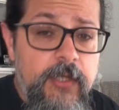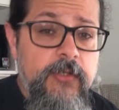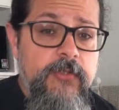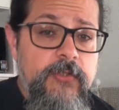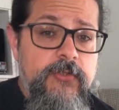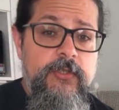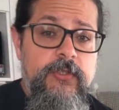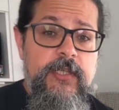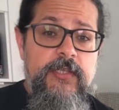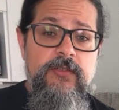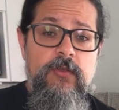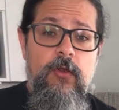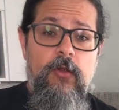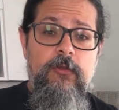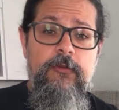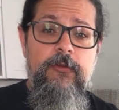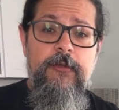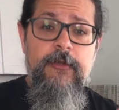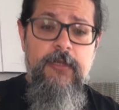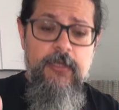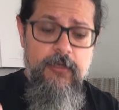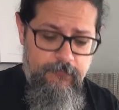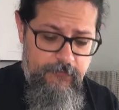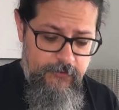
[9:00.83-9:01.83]
So there's
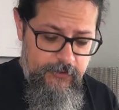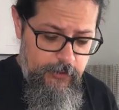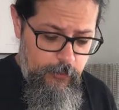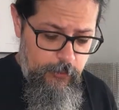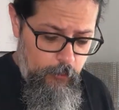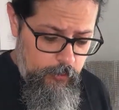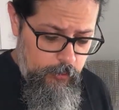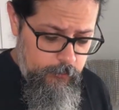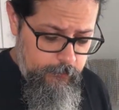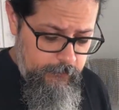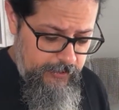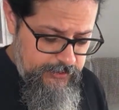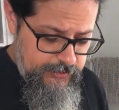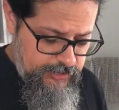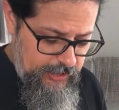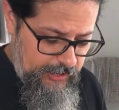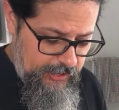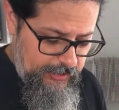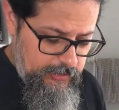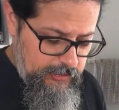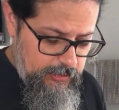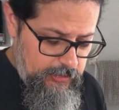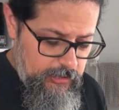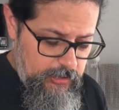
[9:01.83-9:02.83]
already a video on my
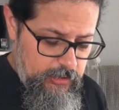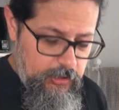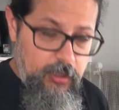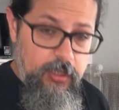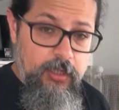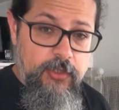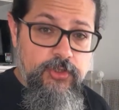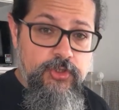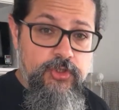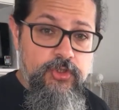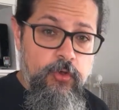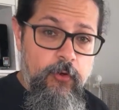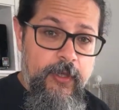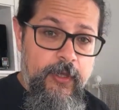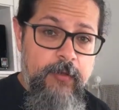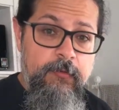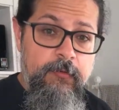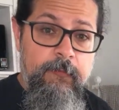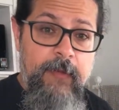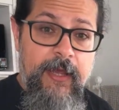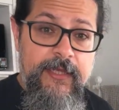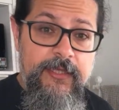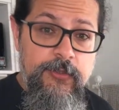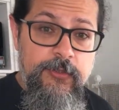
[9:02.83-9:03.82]
channel showing
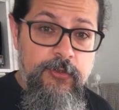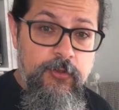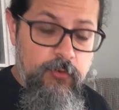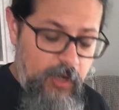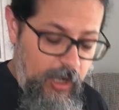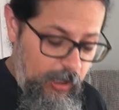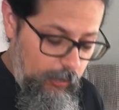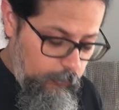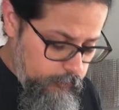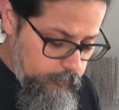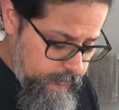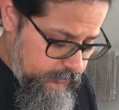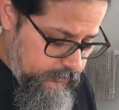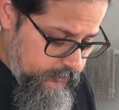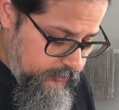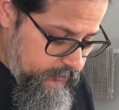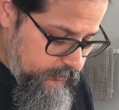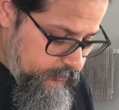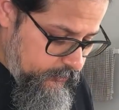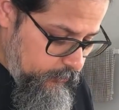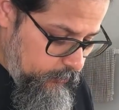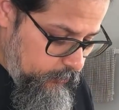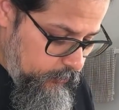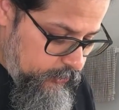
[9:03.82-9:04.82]
my new house,
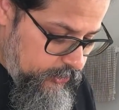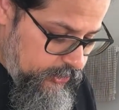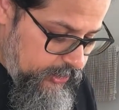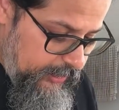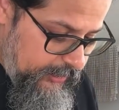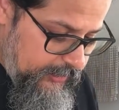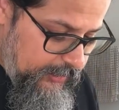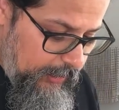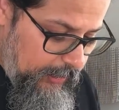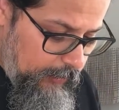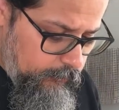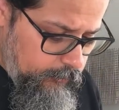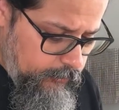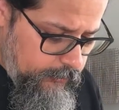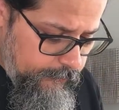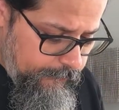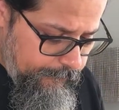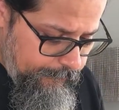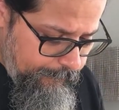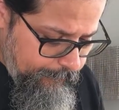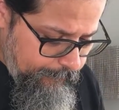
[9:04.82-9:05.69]
so check it out.